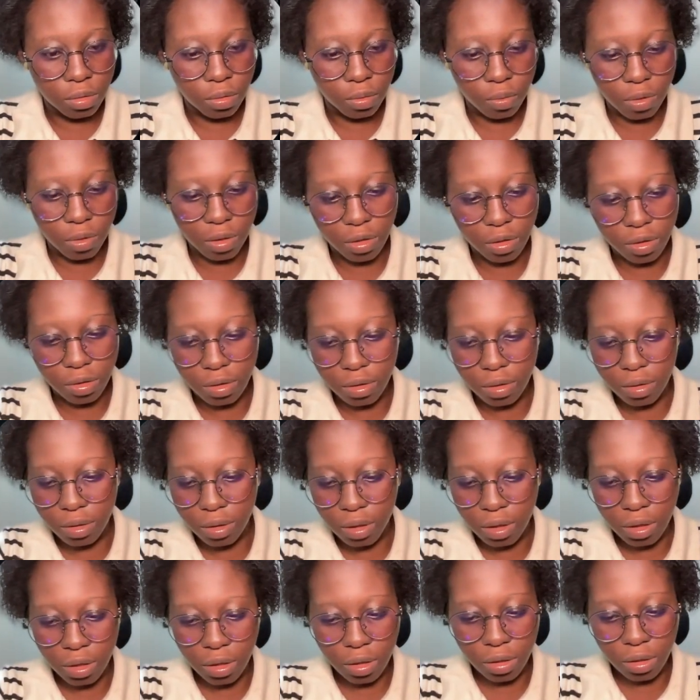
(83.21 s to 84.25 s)
greater than
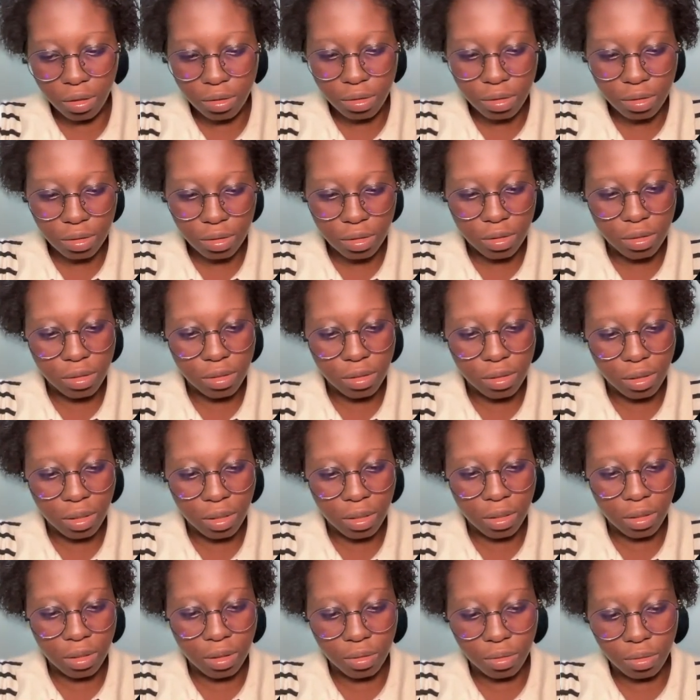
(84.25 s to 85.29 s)
x
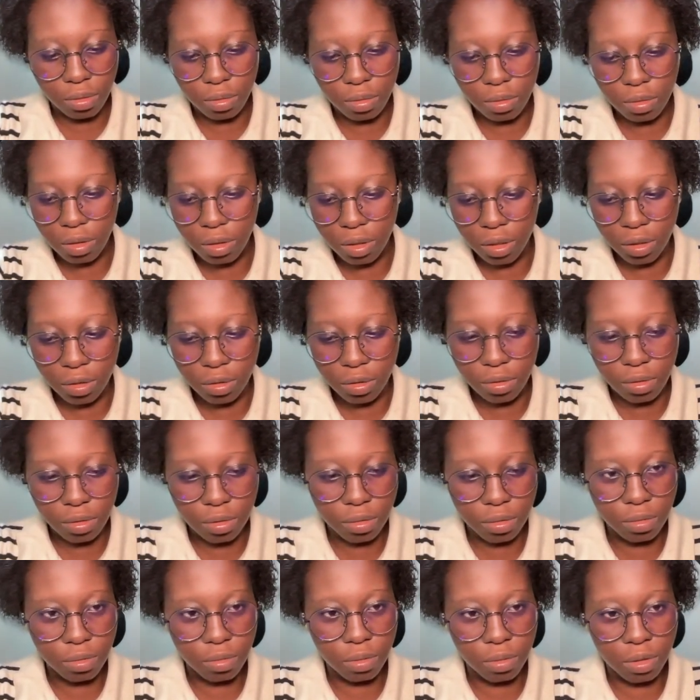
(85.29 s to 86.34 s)
and
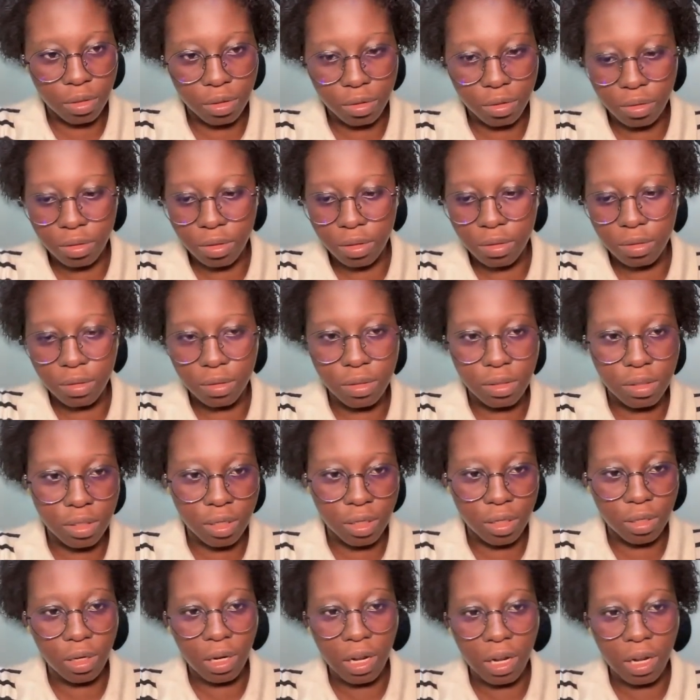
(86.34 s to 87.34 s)
x greater than 10.